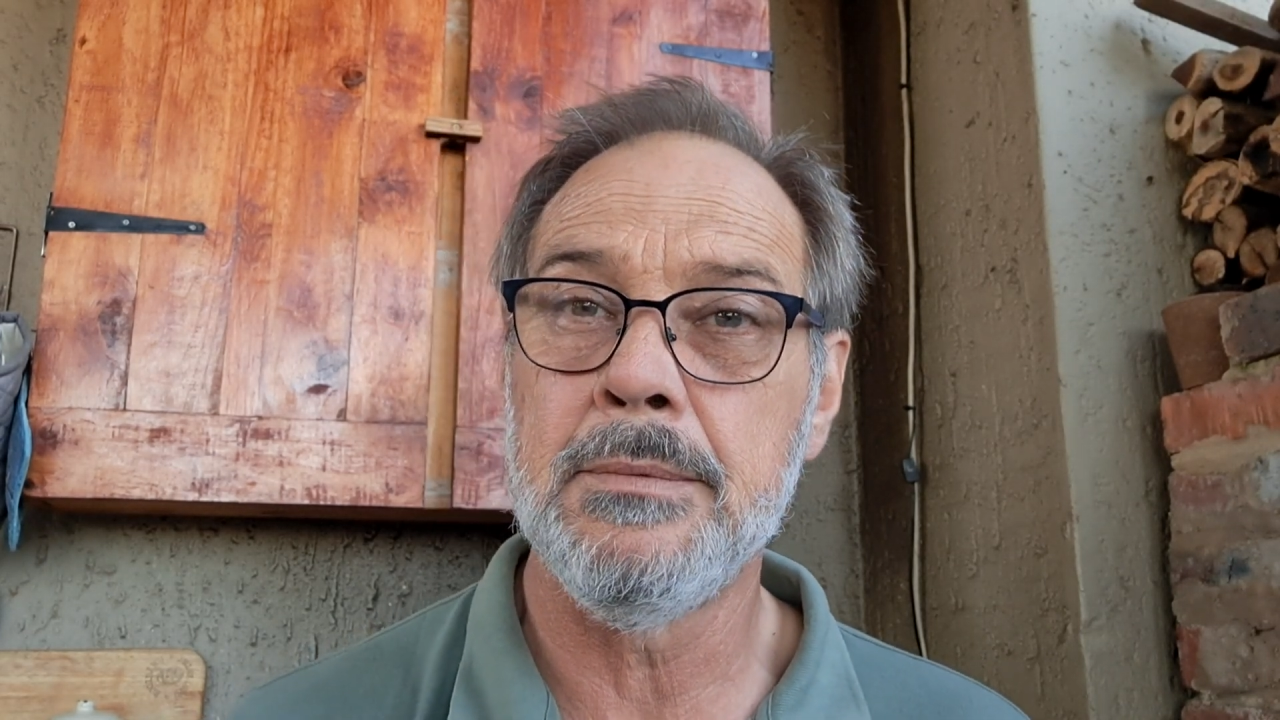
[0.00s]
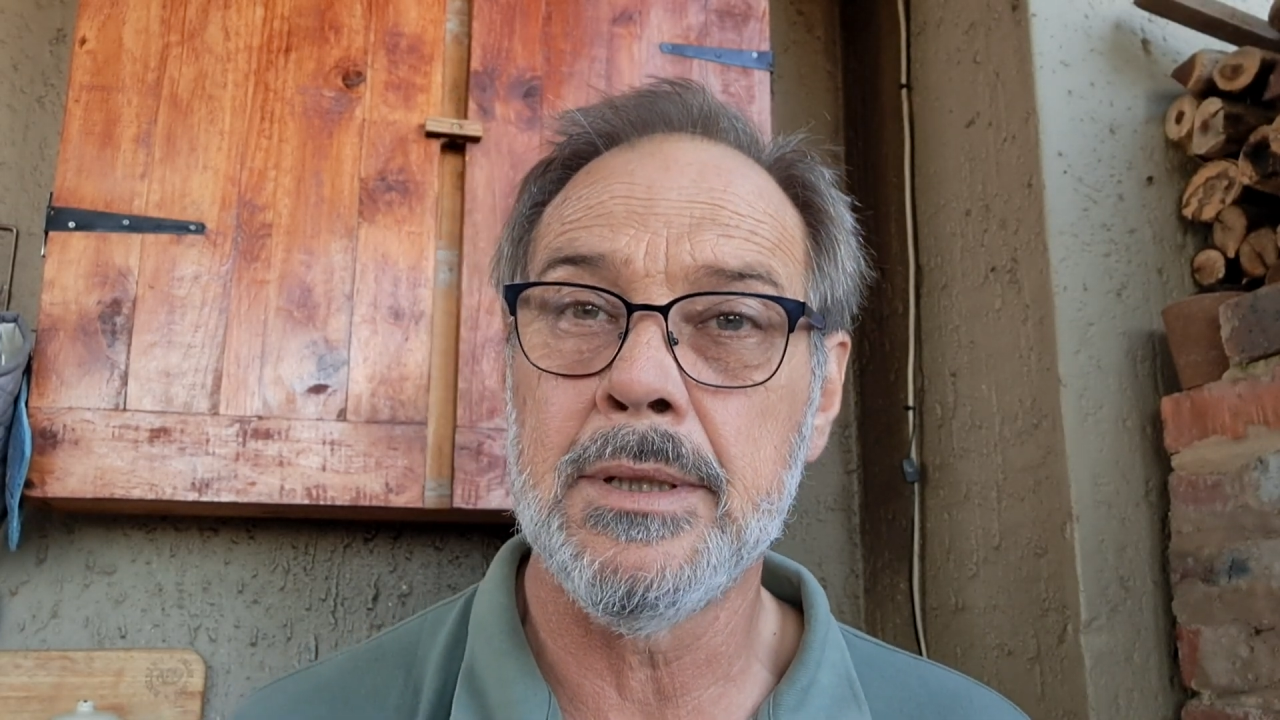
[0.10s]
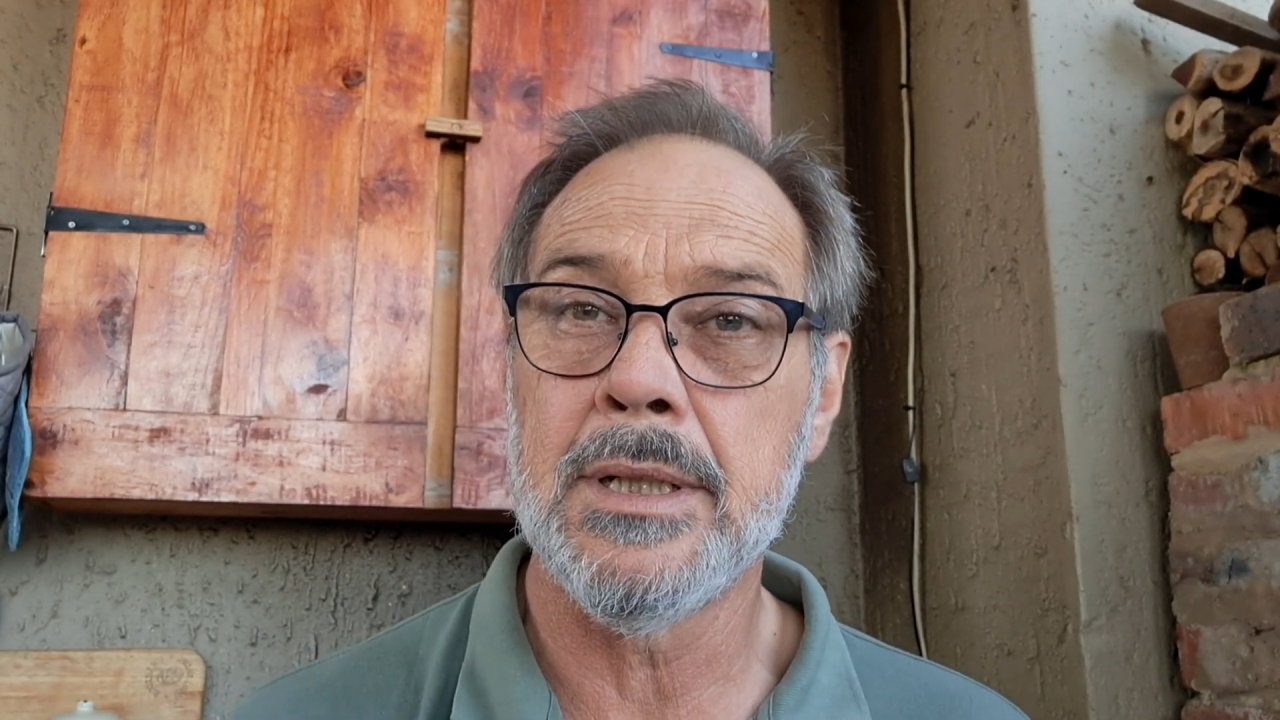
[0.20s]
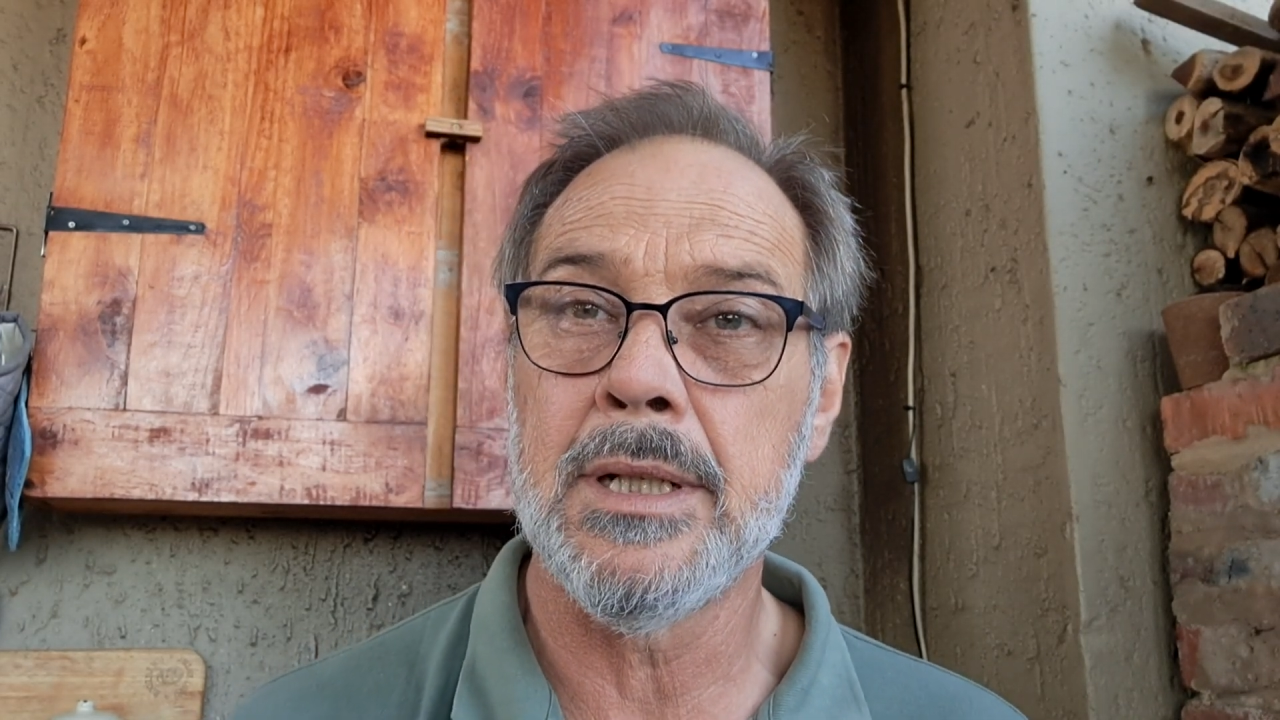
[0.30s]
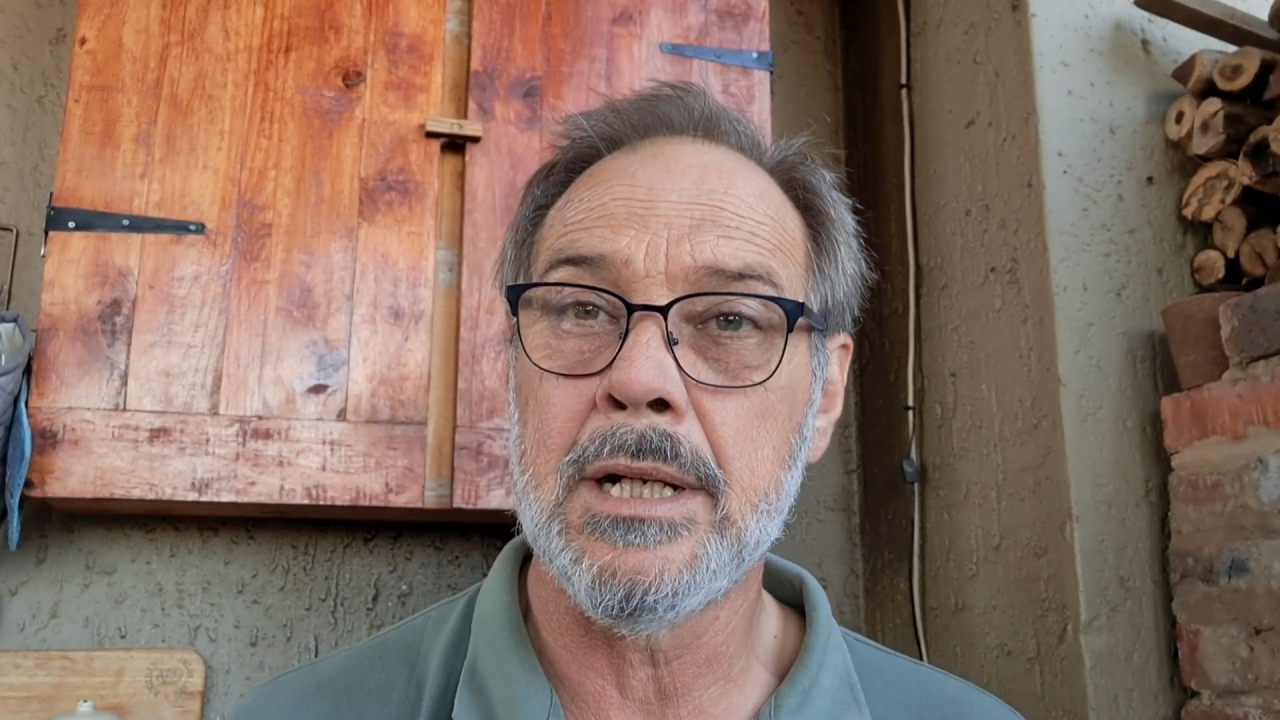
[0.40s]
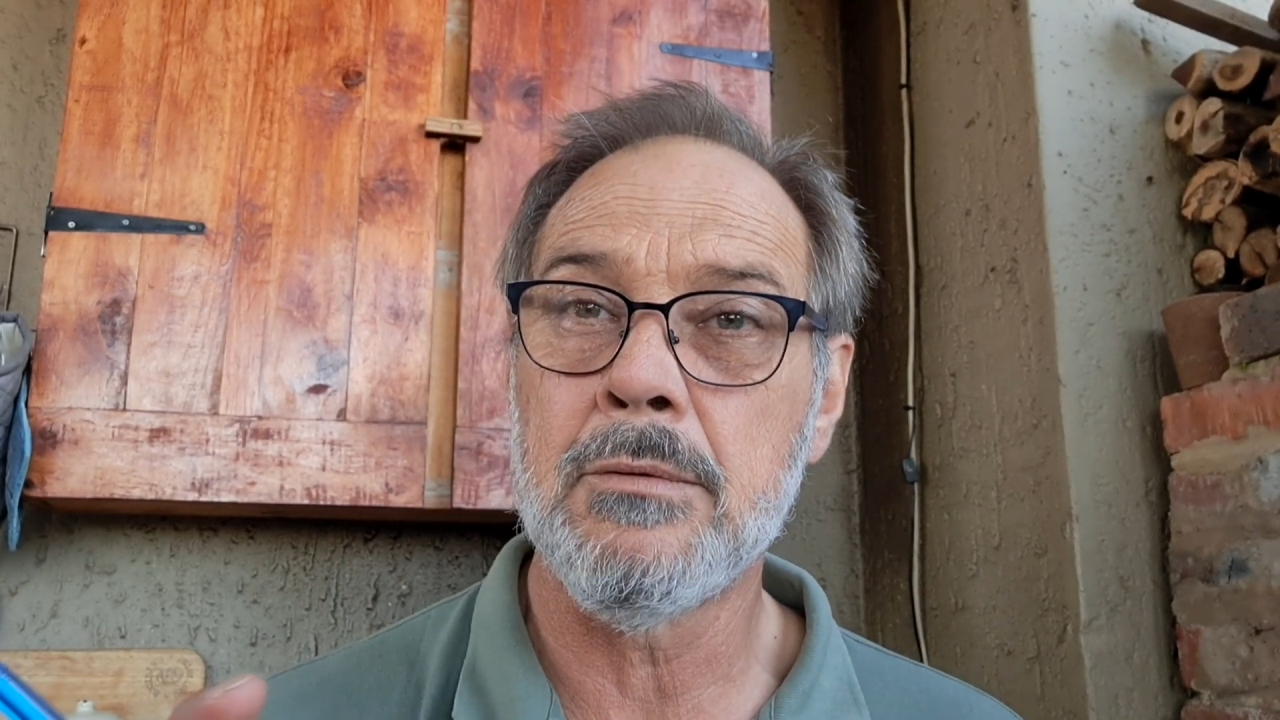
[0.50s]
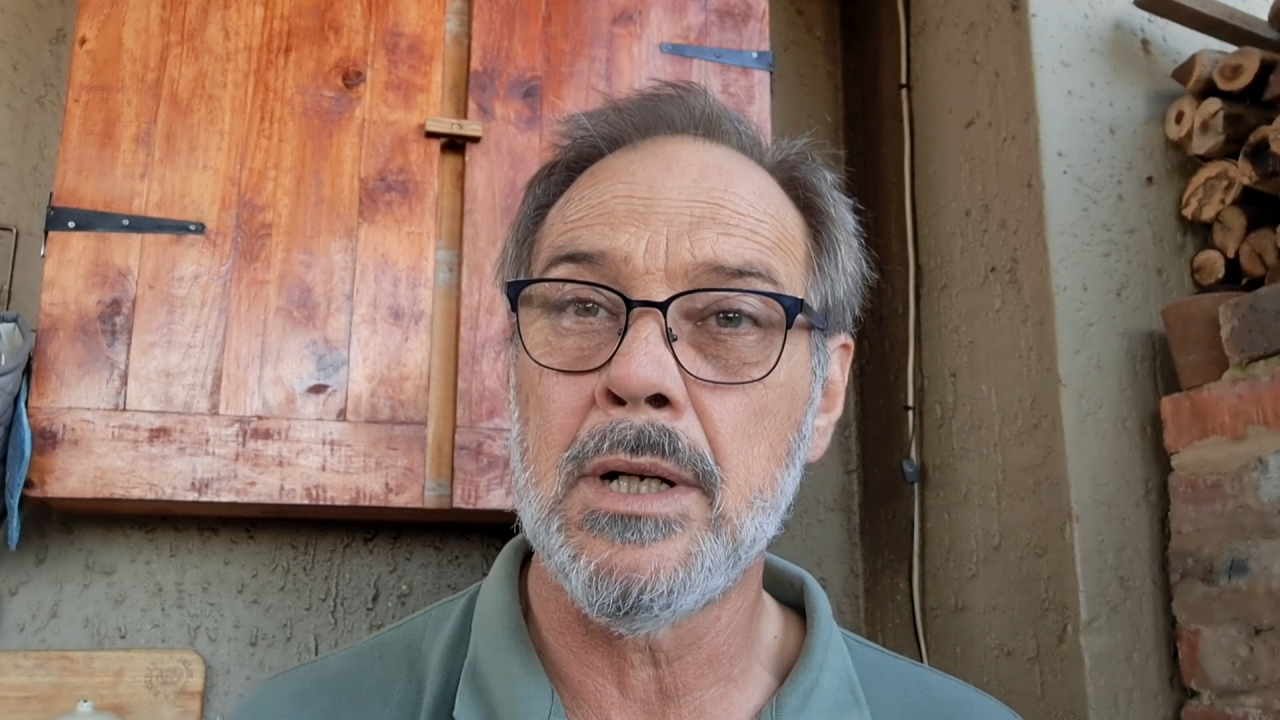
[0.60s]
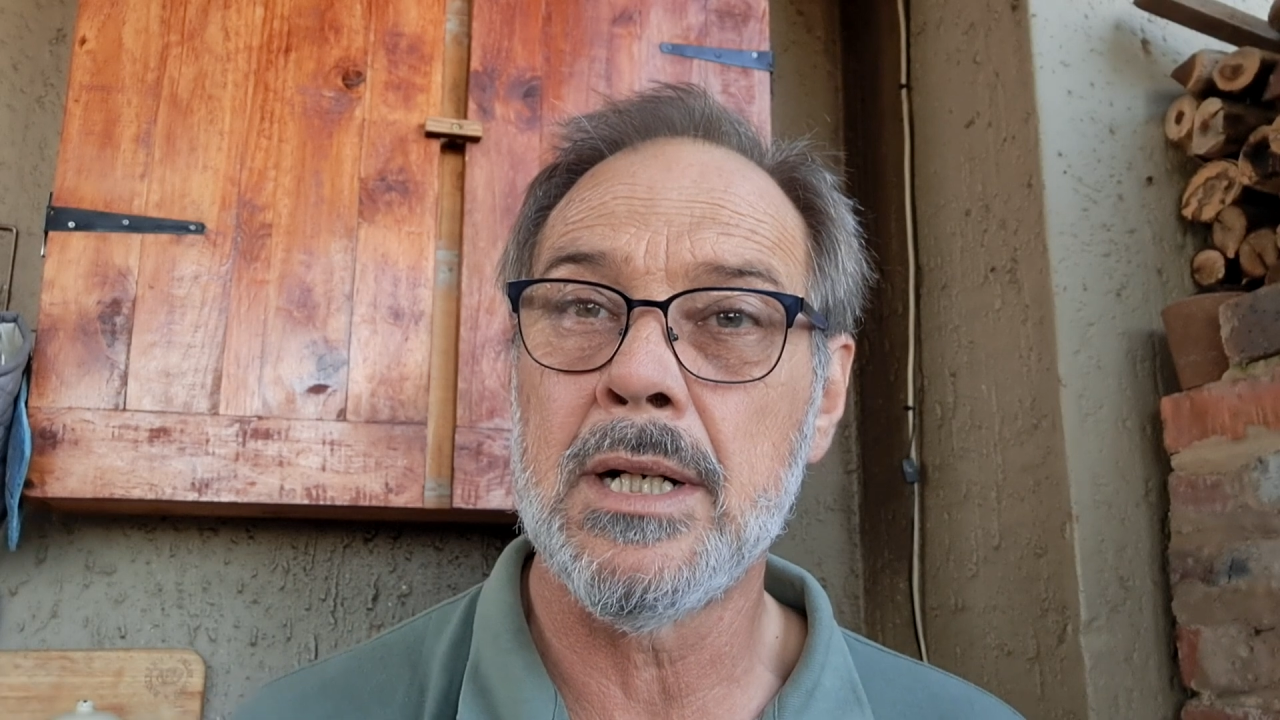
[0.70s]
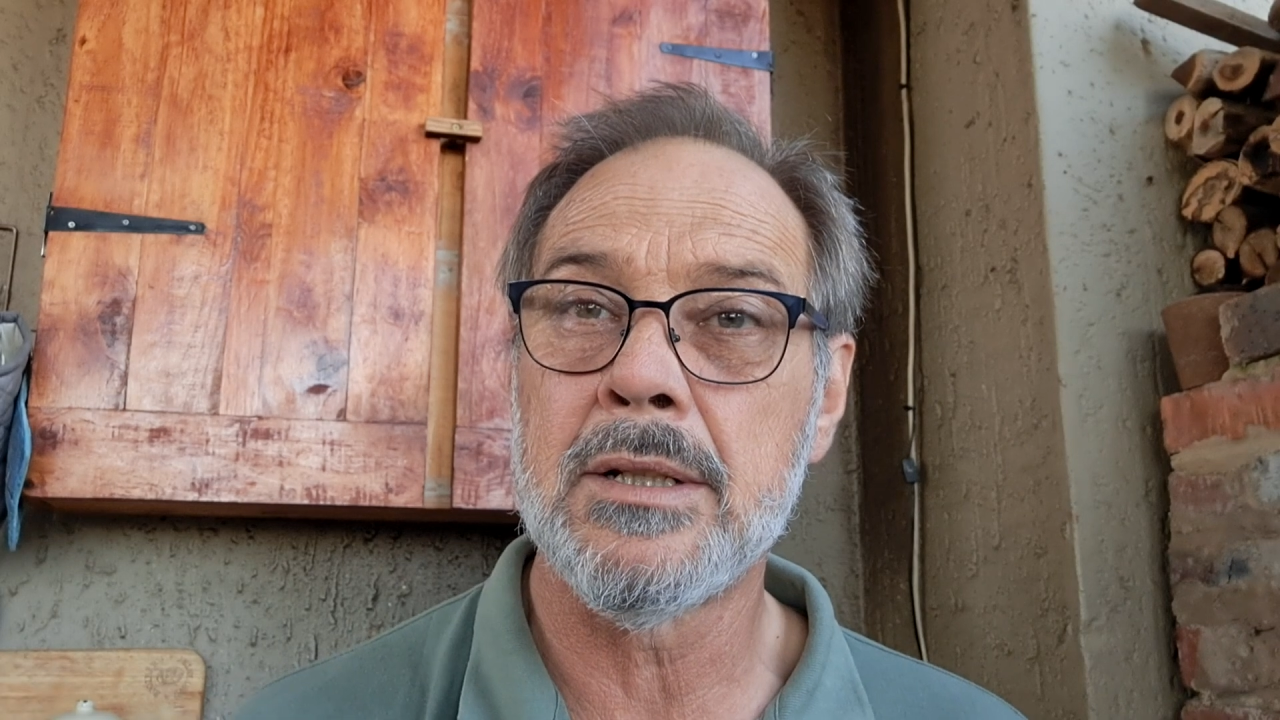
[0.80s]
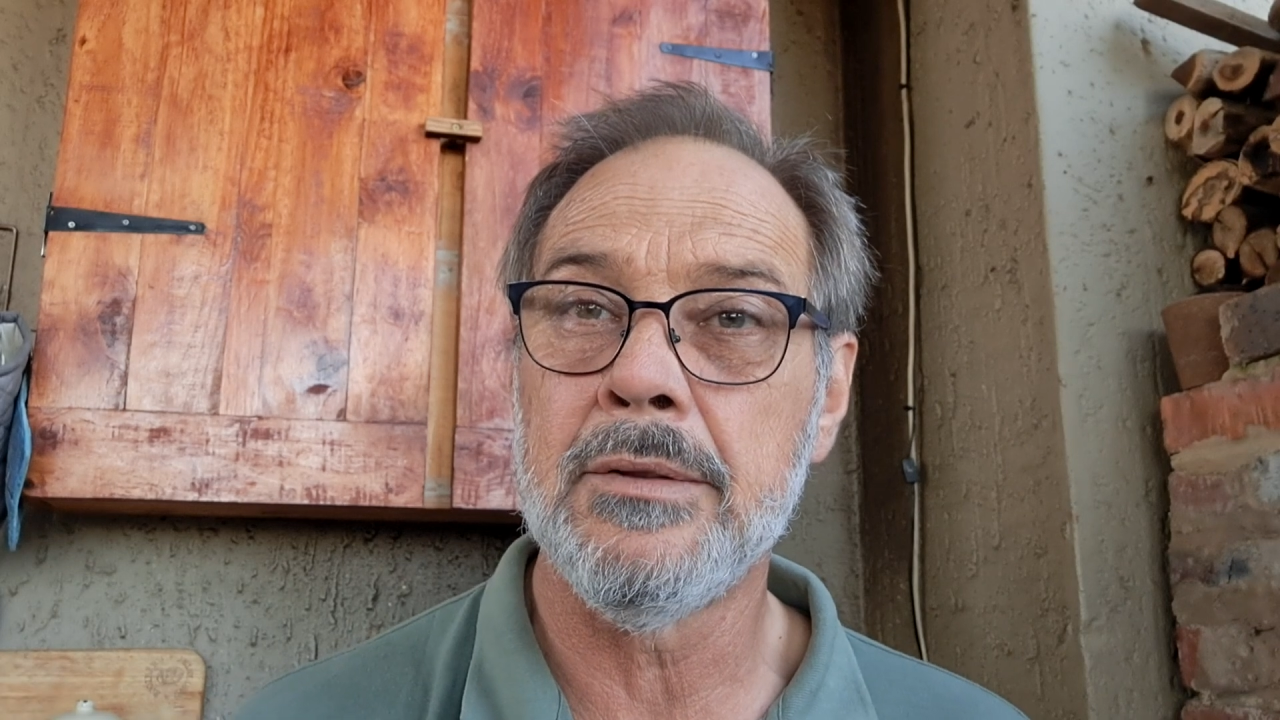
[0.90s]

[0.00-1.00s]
be required